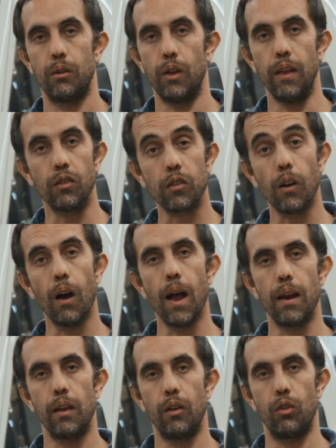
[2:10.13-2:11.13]

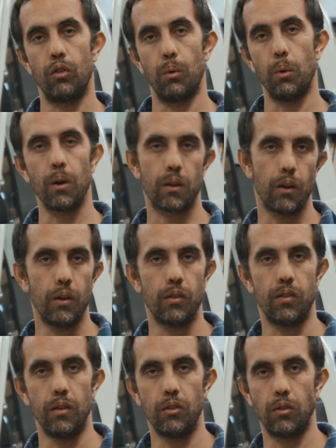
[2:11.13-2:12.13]
insight into what
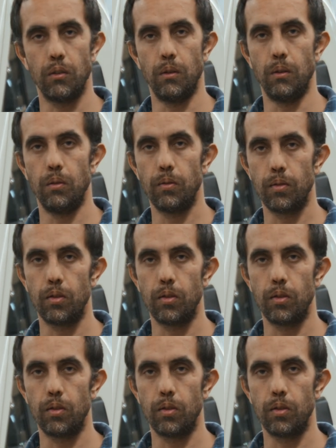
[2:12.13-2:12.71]
goes into